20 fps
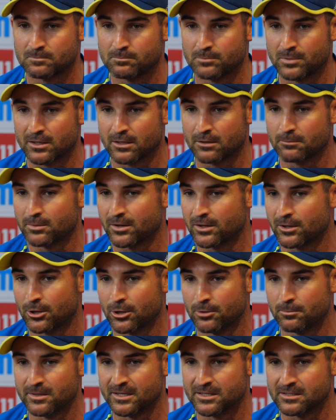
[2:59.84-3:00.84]
By
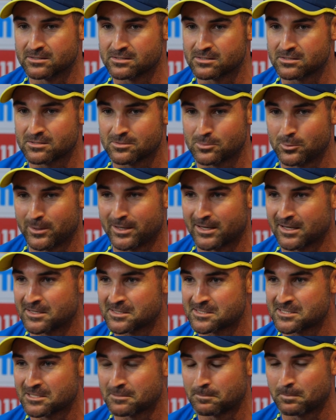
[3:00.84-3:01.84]
no means we're going
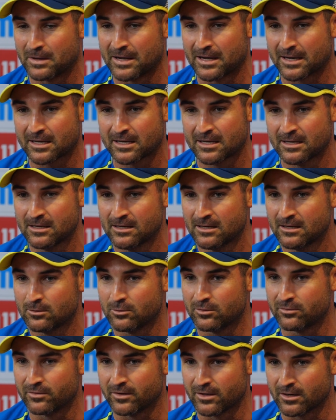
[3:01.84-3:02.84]
to sit back.
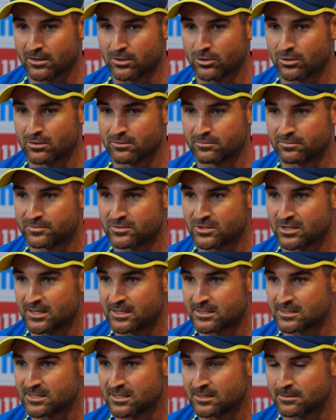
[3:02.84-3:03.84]
We've had a lot of
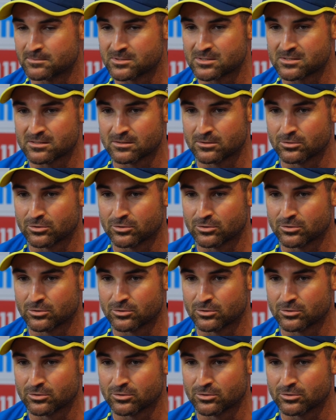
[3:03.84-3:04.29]
trying times the